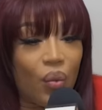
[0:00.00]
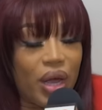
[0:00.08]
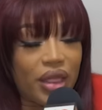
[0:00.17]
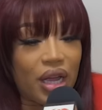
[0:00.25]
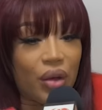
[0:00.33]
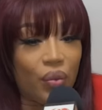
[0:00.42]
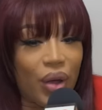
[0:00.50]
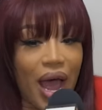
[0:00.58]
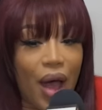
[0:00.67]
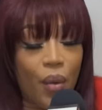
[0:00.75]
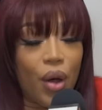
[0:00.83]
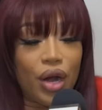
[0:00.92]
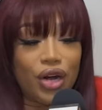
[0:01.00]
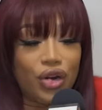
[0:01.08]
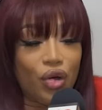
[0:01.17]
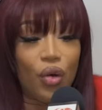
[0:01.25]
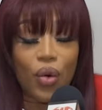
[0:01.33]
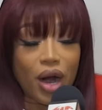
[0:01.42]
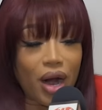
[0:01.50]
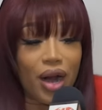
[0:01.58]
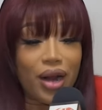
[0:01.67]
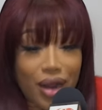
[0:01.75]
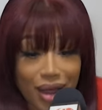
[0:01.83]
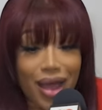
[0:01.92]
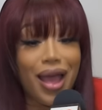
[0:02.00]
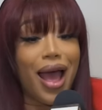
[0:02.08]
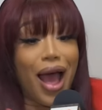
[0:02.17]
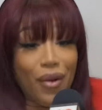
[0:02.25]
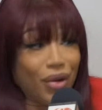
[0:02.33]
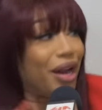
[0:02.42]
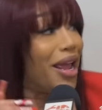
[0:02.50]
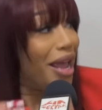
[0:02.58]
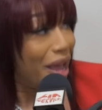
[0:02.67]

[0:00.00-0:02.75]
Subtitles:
with the, I want to do it where I want to